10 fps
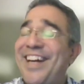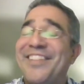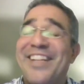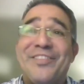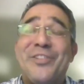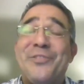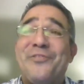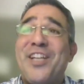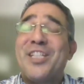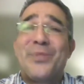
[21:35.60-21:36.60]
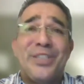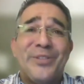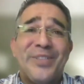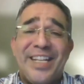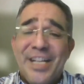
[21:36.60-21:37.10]
Yeah, like through Facebook,
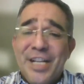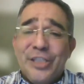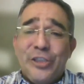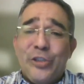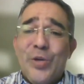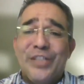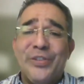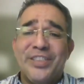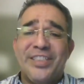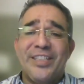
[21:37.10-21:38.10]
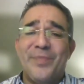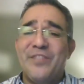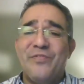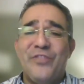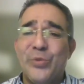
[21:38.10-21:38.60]
there was like 200
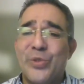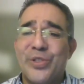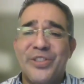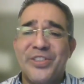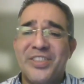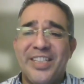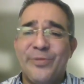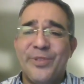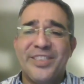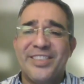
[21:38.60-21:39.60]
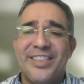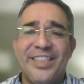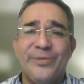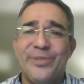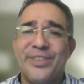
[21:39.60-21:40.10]
something viewers. It was